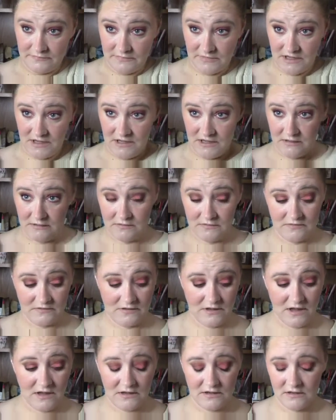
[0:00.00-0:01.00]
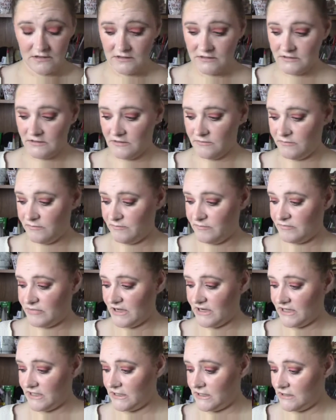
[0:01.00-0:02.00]
Hey, stay, you little
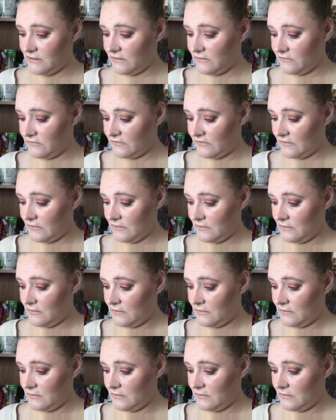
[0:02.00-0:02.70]
bunny ears.